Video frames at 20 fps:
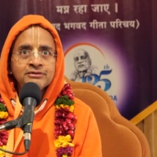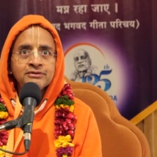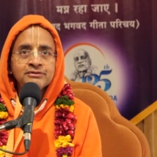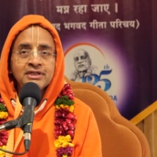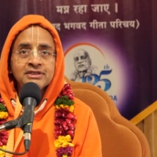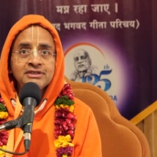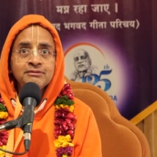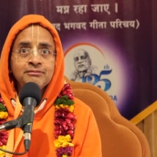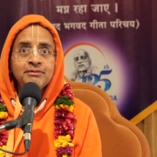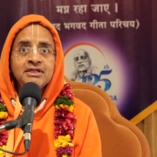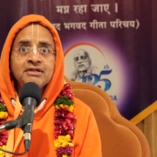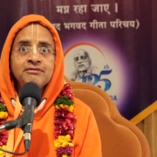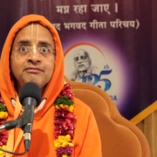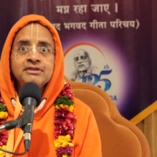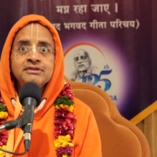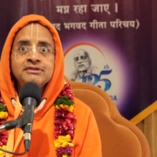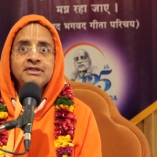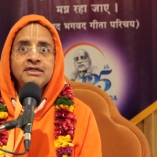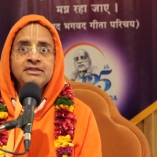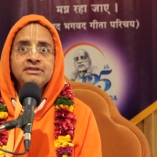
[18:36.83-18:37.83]
So Sachimata
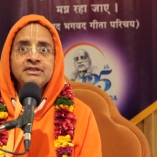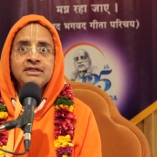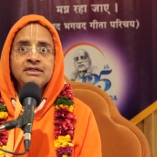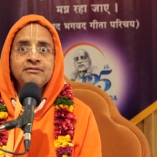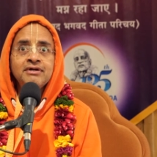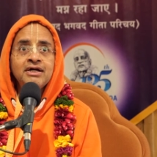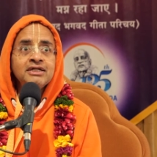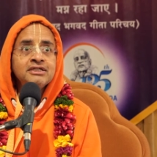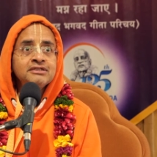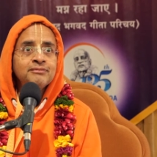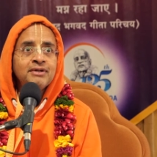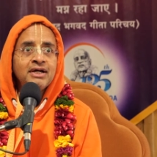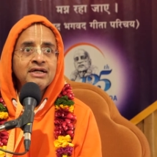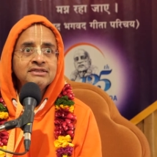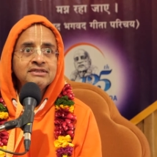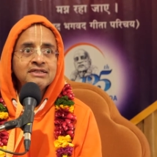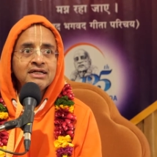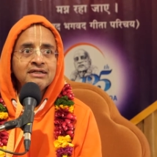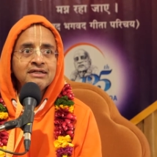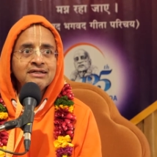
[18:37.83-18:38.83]
was searching, where is my
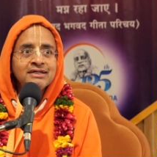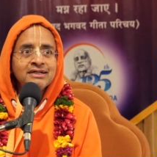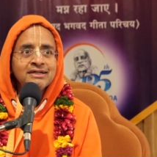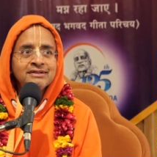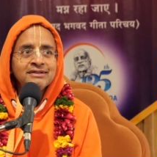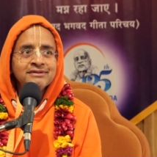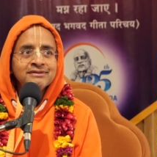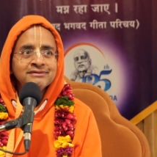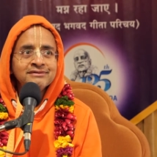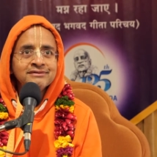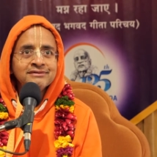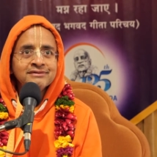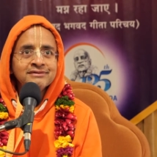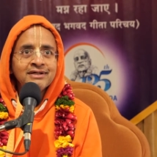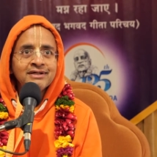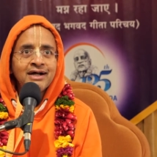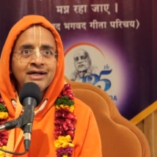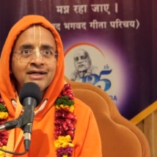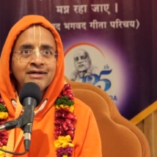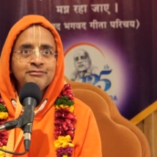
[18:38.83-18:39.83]
son?
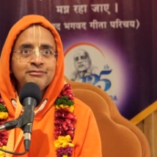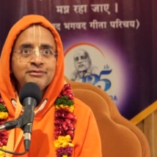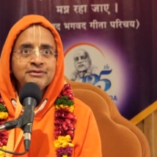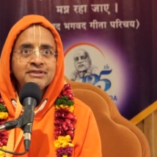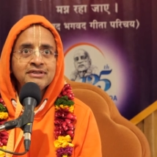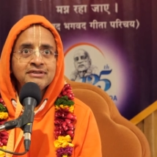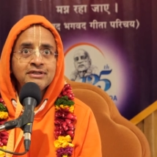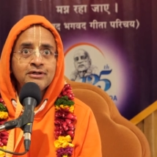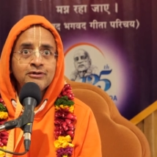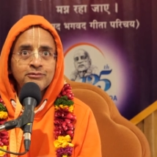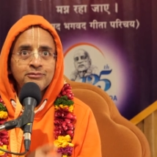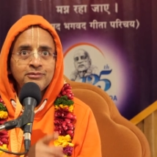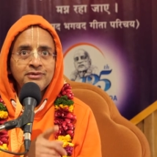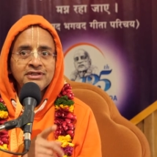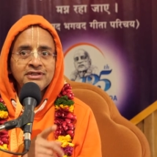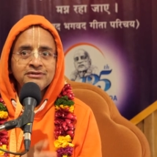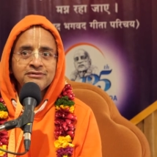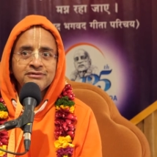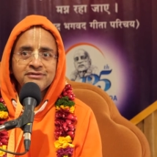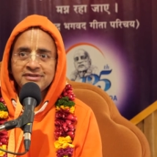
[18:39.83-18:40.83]
And everybody said, the
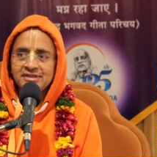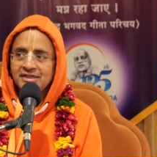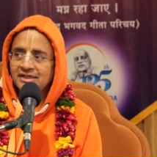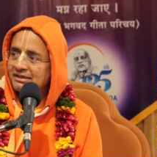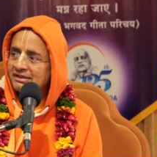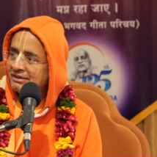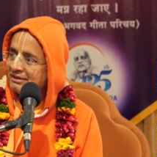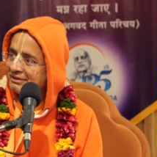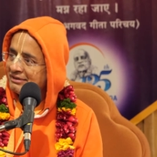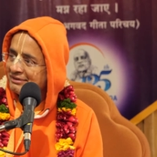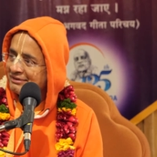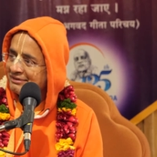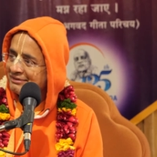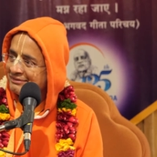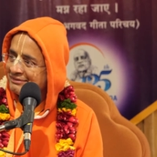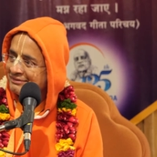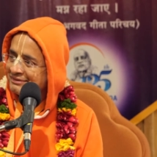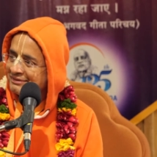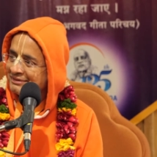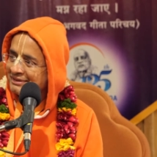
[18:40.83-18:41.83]
Rukmini is your son.
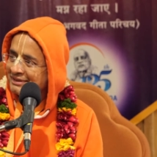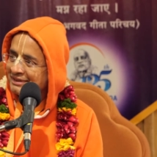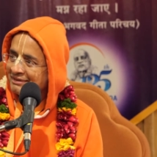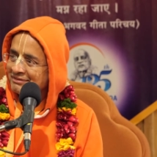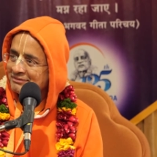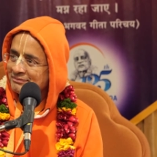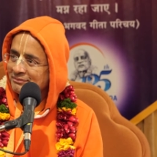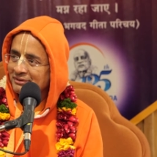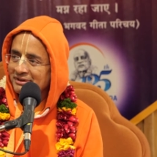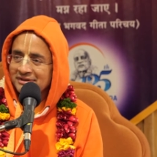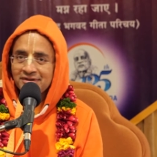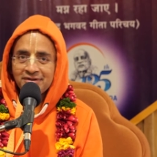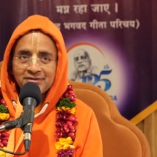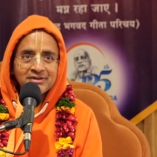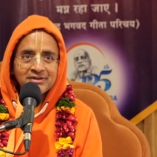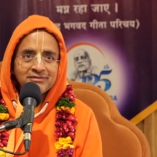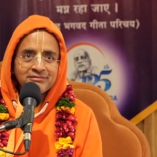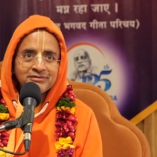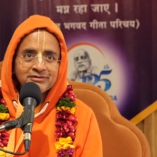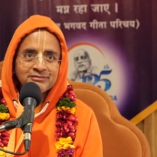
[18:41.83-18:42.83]
He was playing the
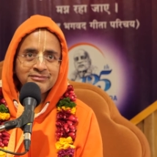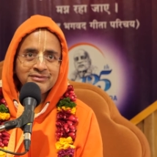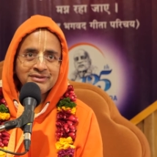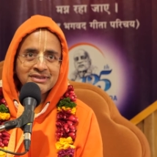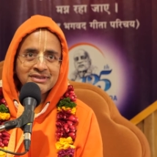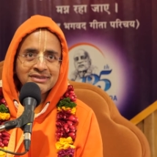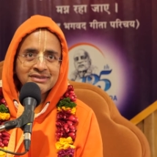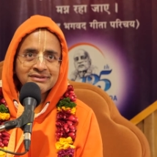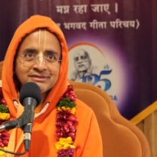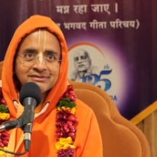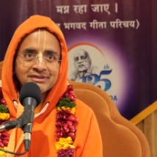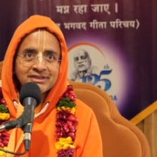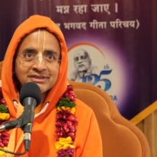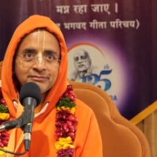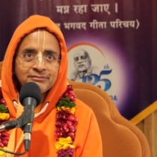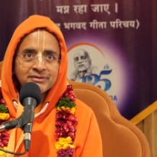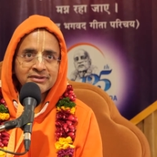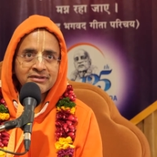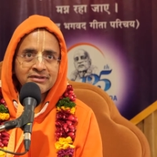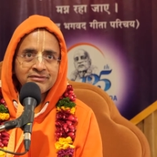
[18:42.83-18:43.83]
role of Rukmini. And
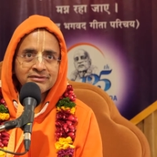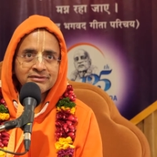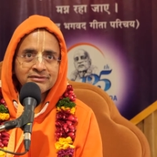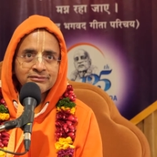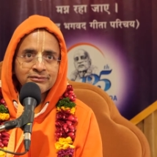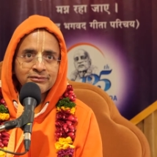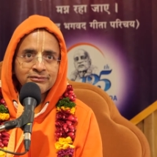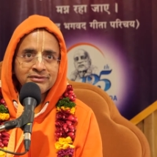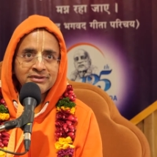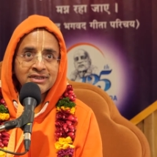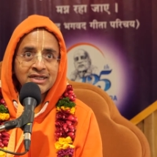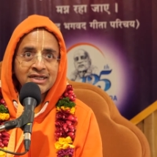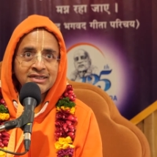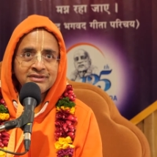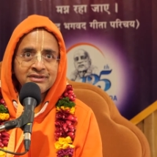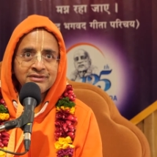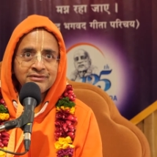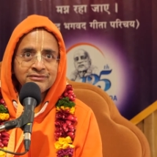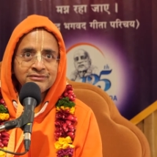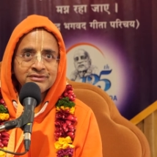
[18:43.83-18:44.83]
Sachimata was so
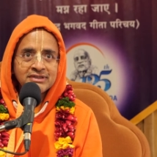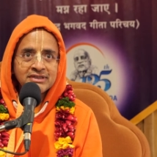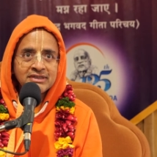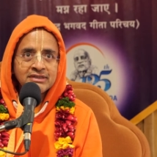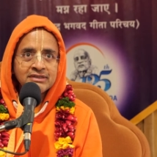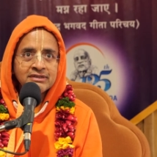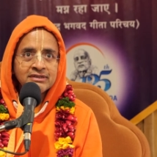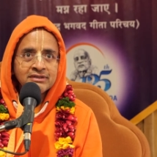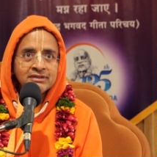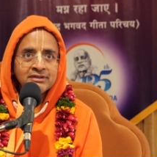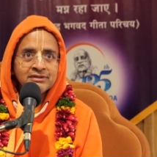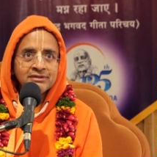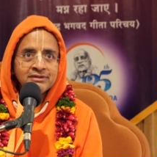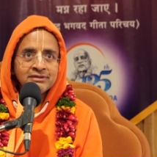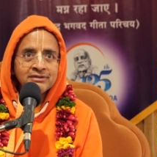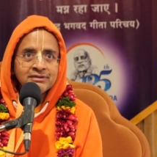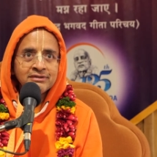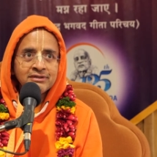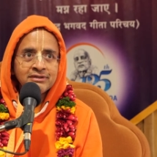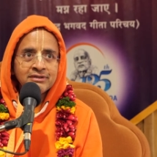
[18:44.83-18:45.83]
delighted to see
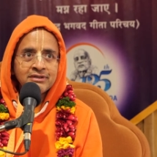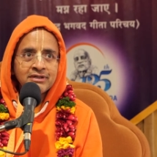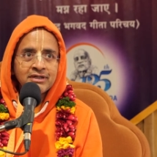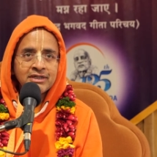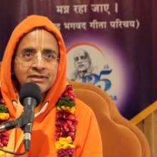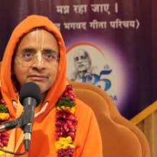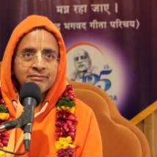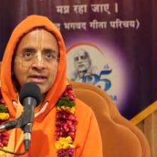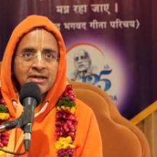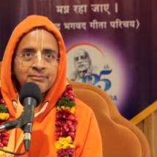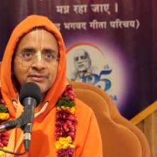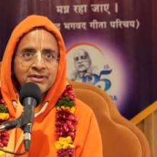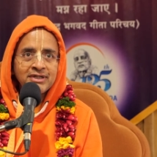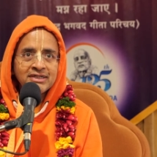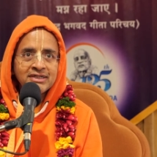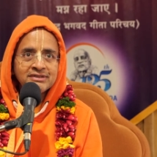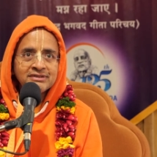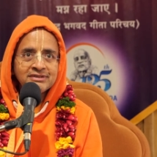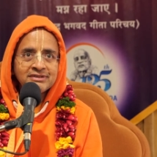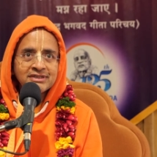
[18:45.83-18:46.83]
Lord Nimai
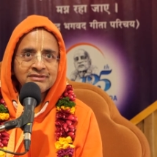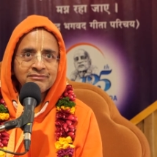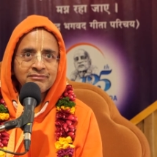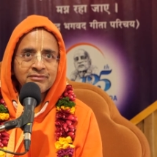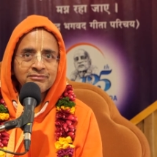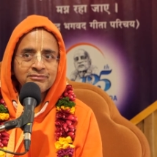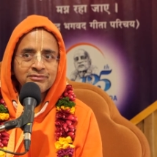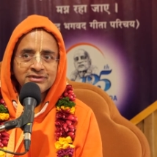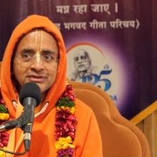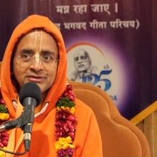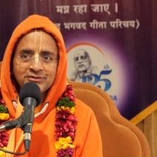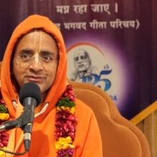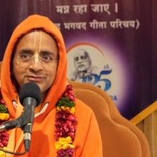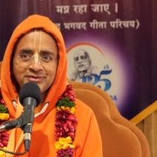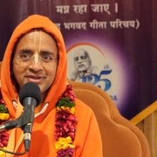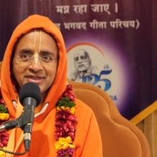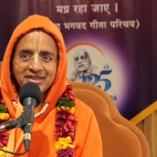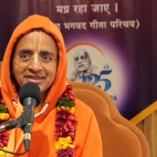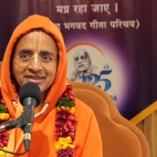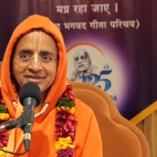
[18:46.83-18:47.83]
Pandit, Chaitanya Mahaprabhu as
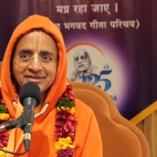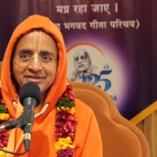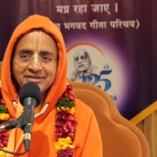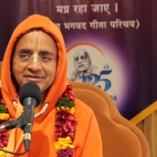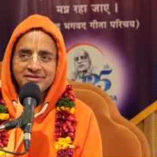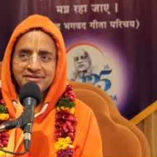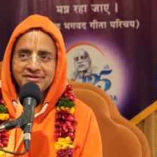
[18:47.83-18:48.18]
Rukmini.